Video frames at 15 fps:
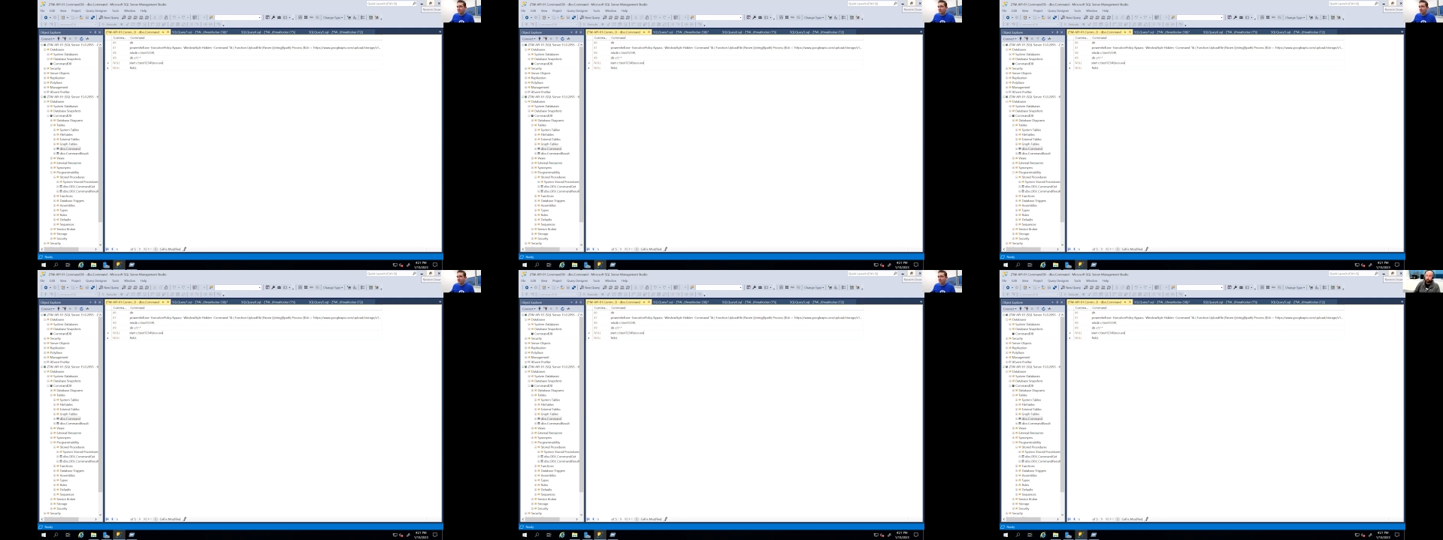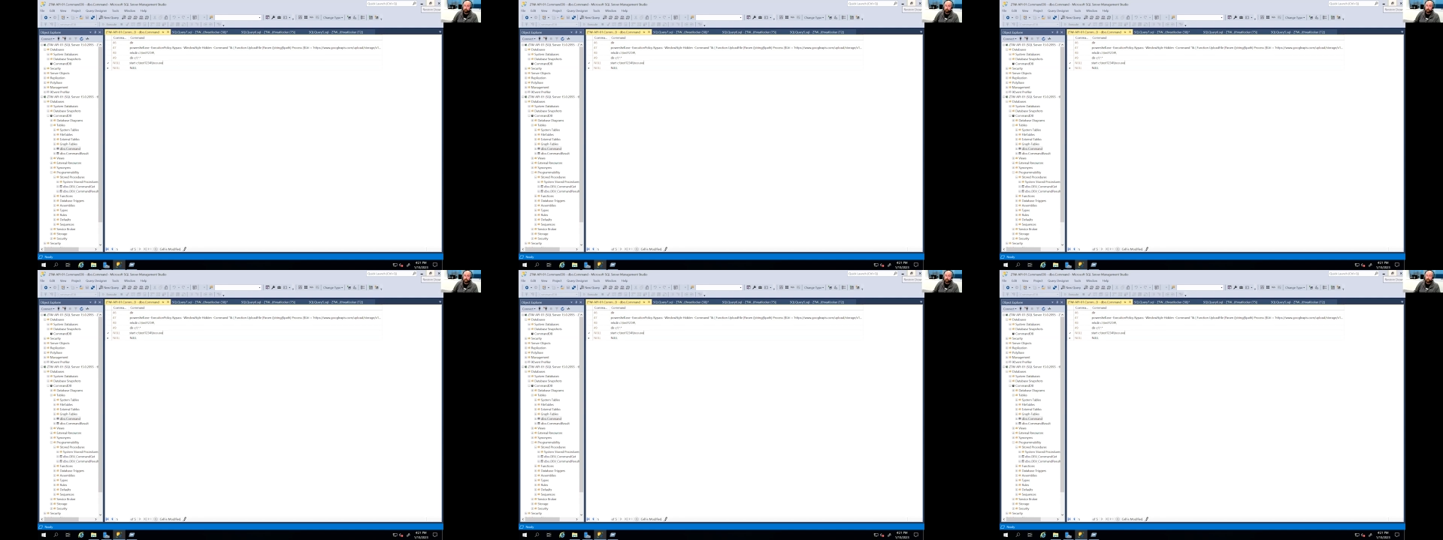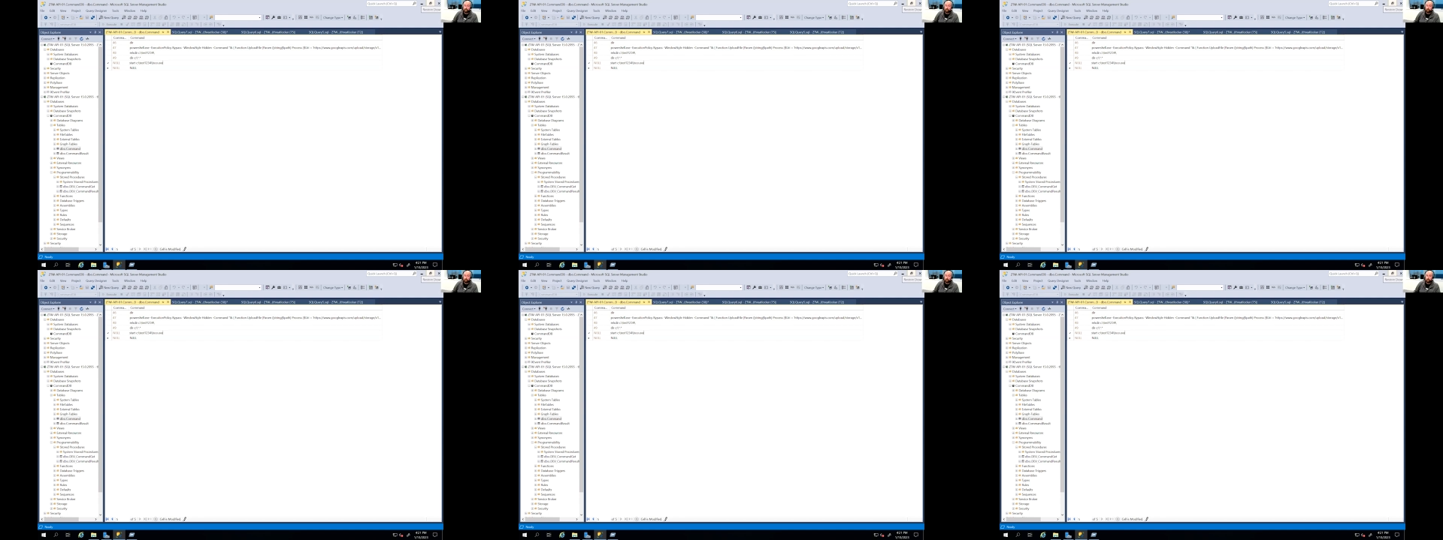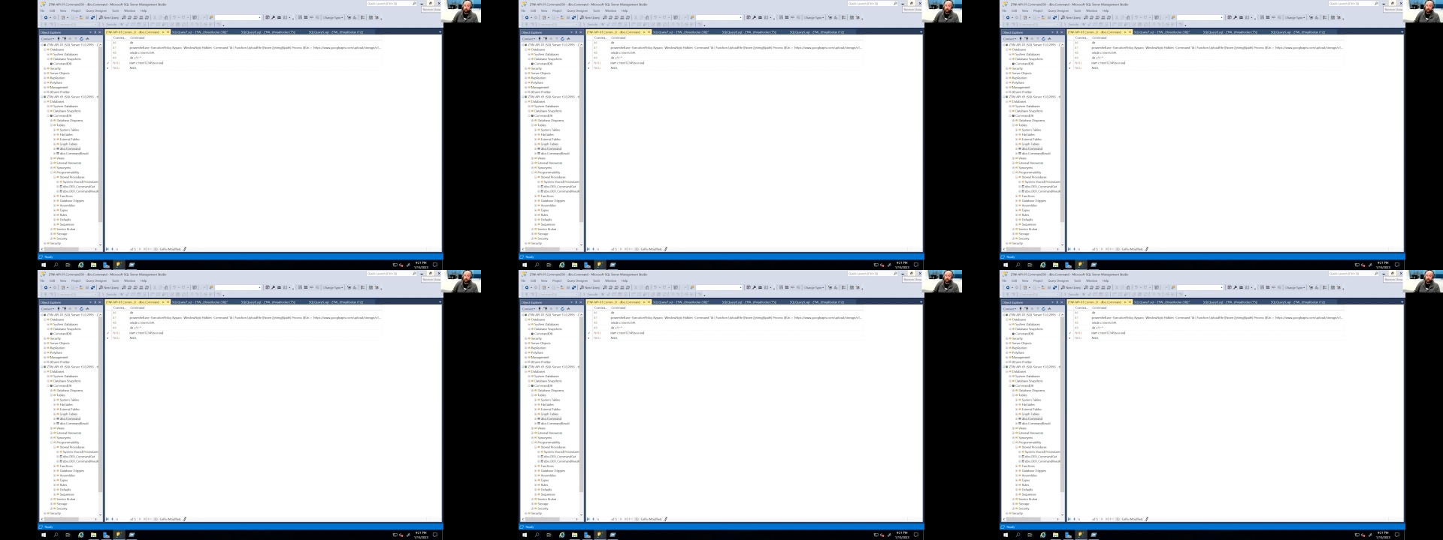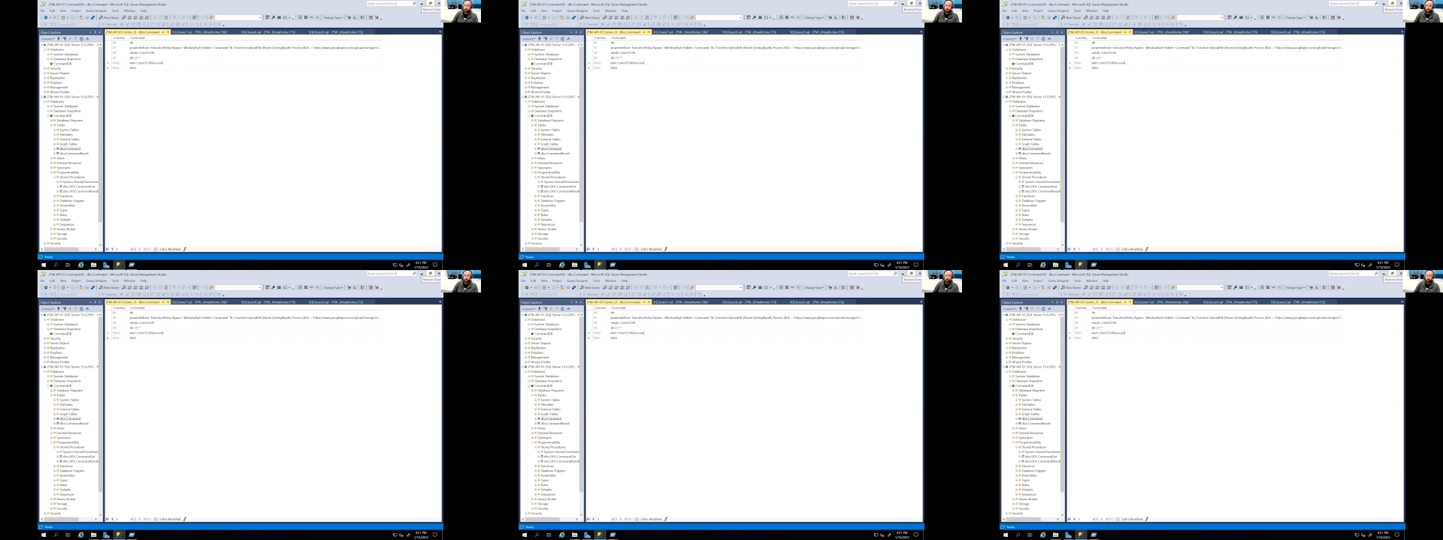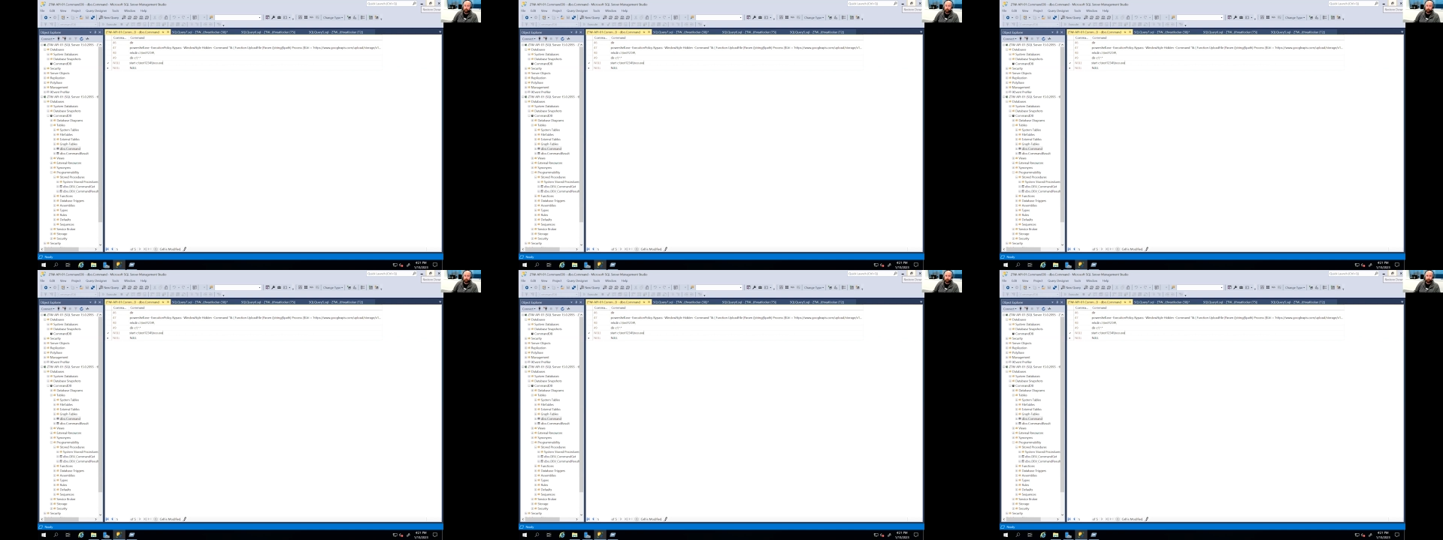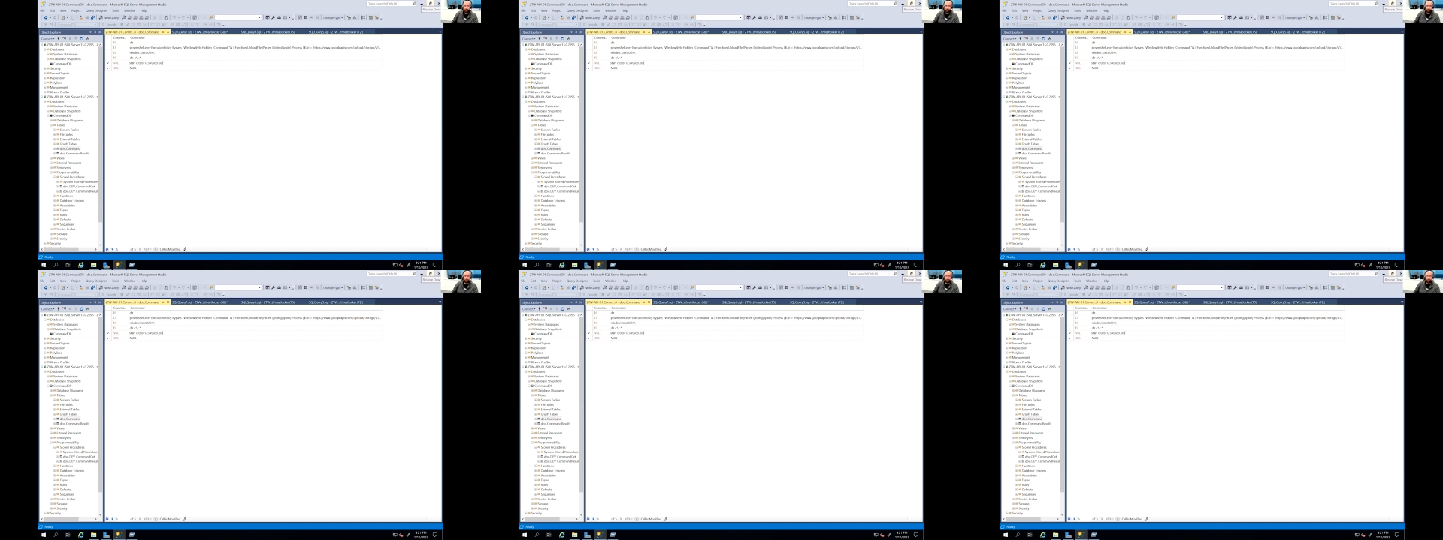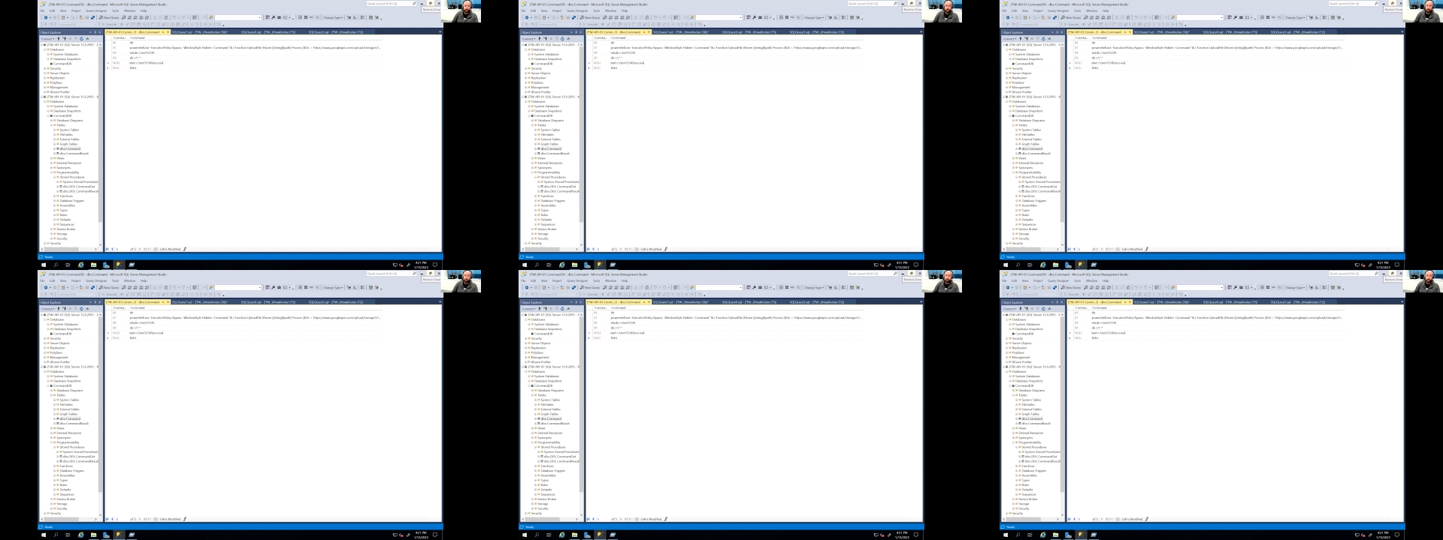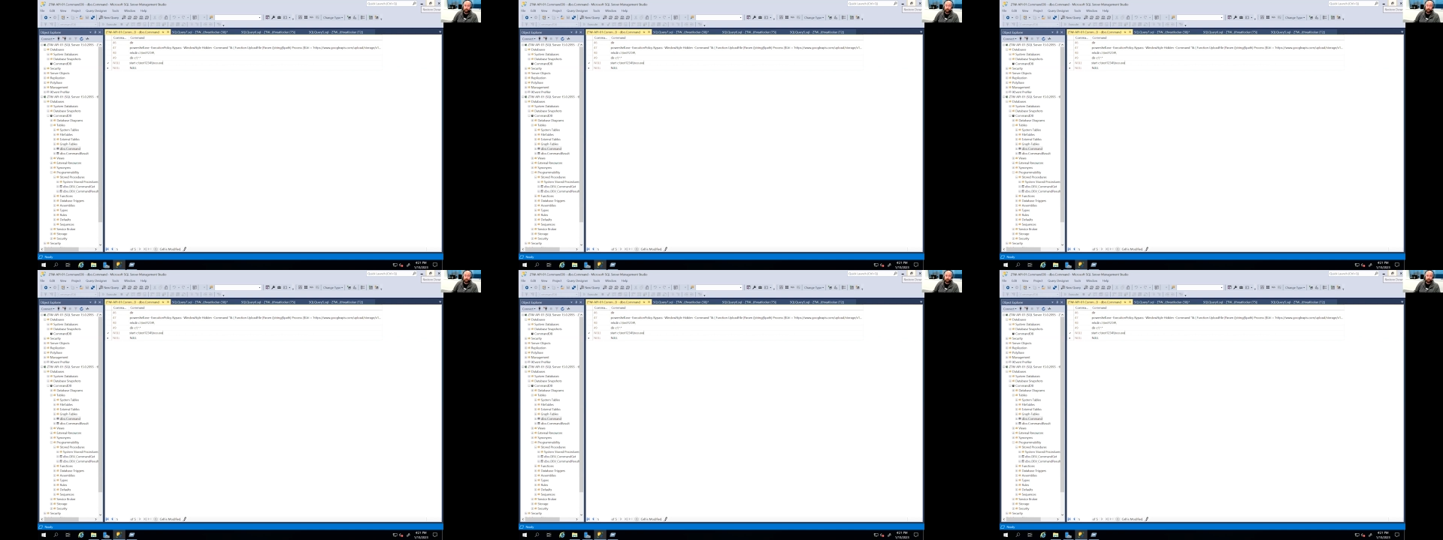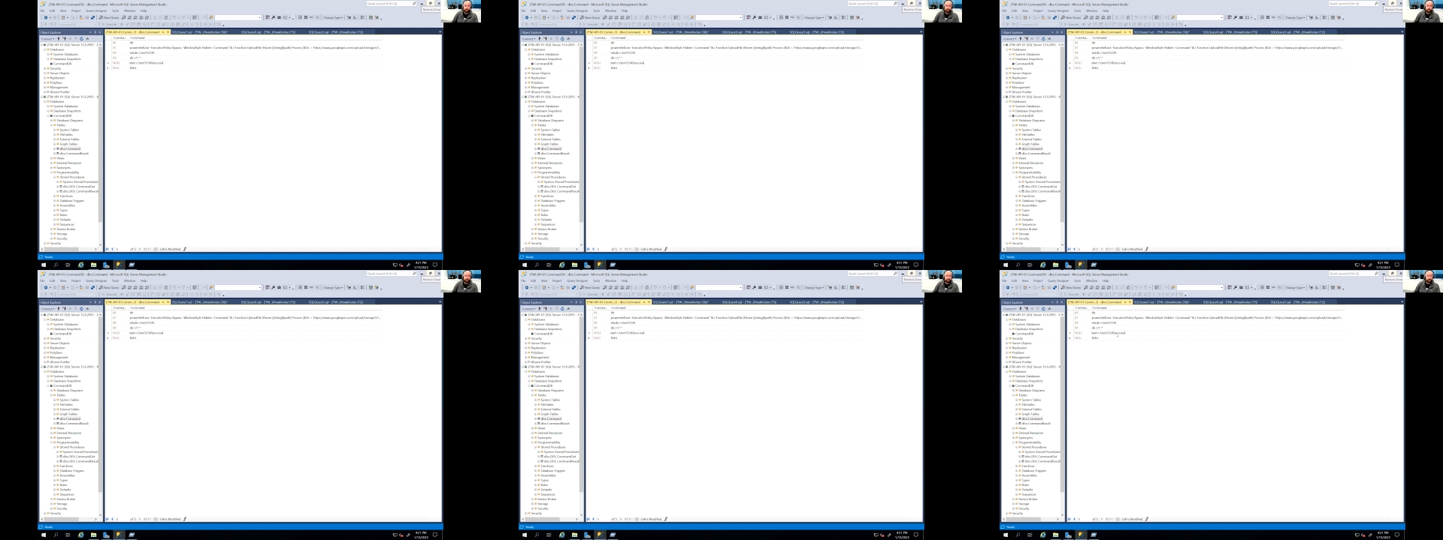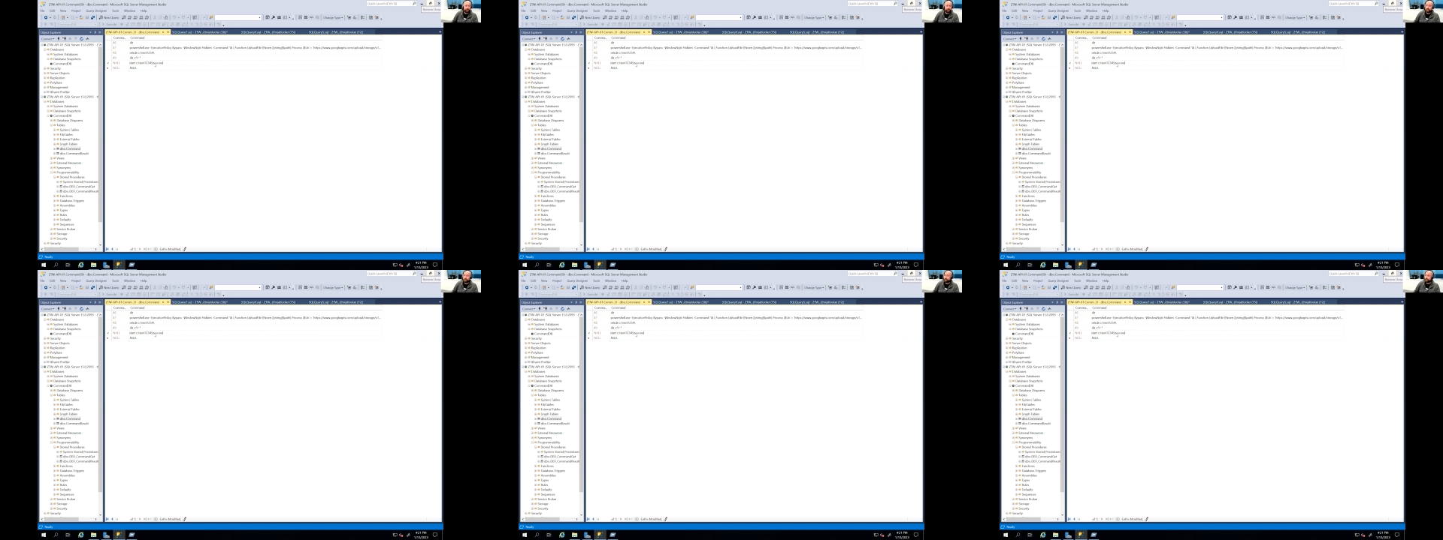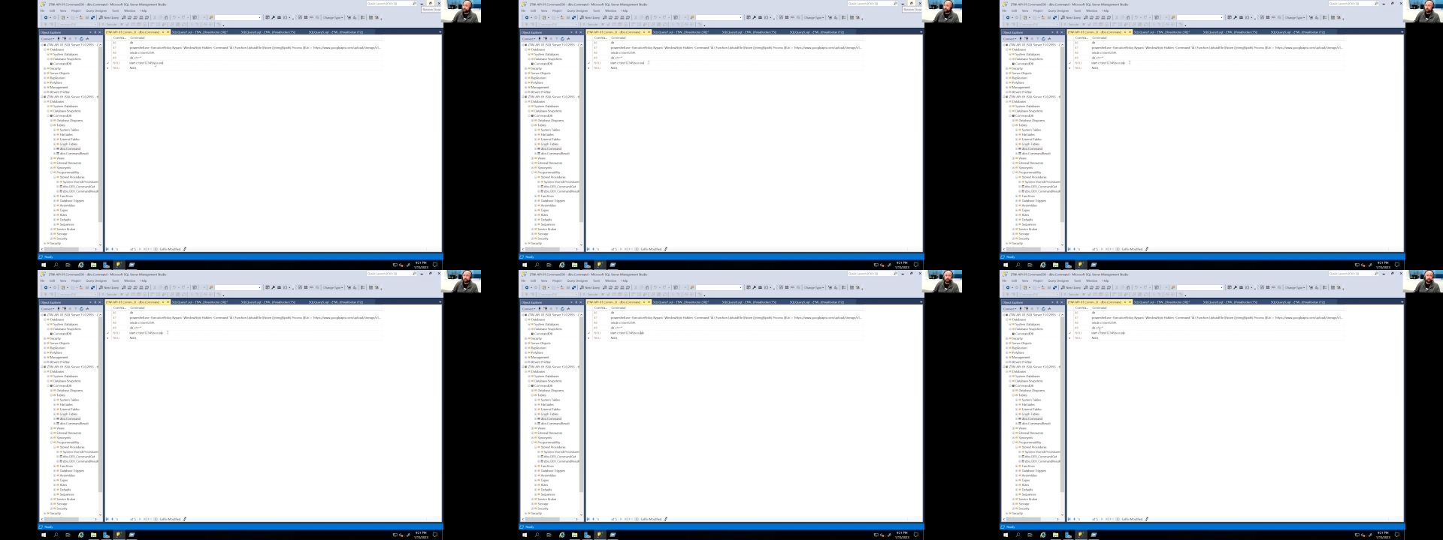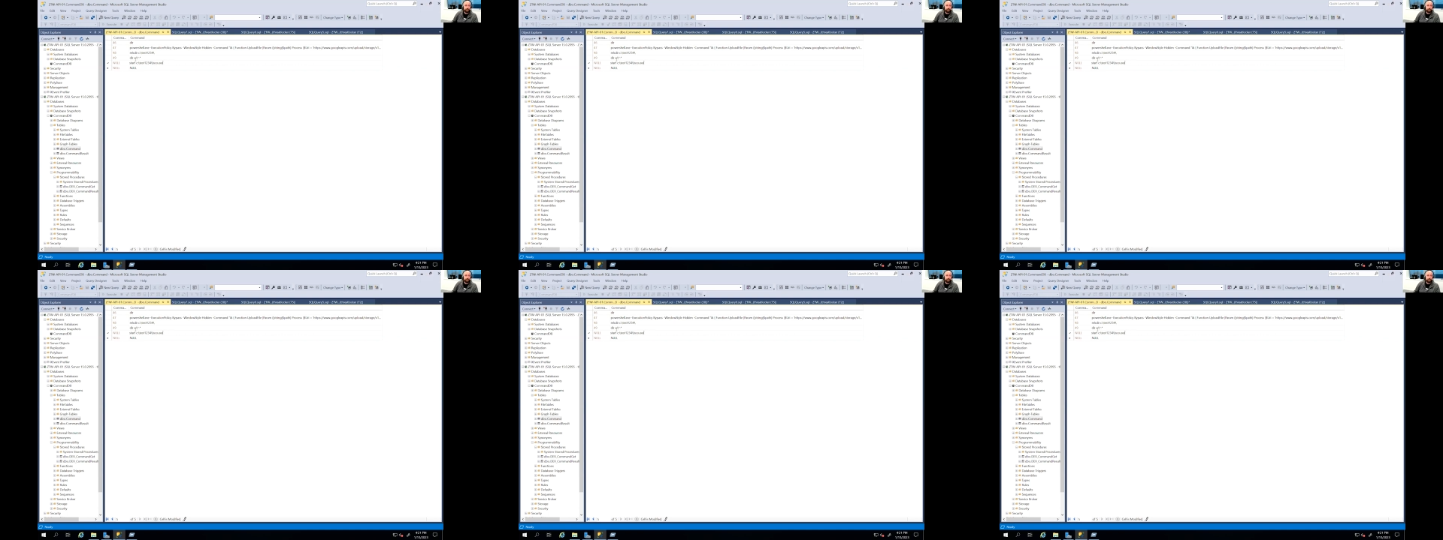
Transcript: No face is visible, so there are no lips to read.